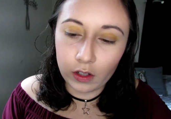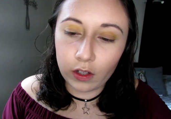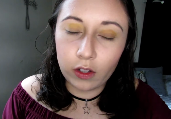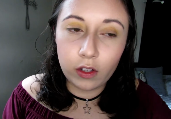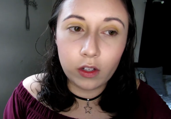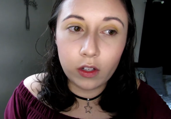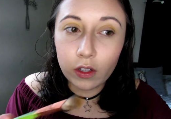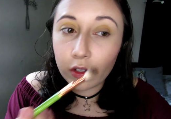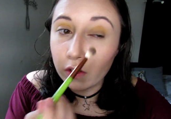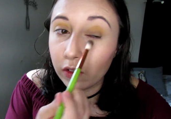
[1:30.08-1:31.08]

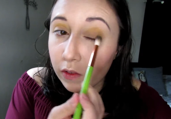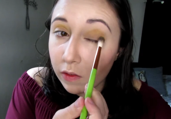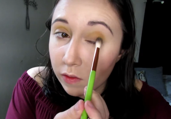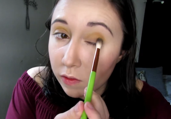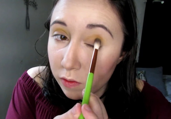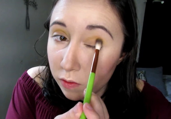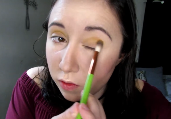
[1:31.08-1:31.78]
No one is speaking in this clip.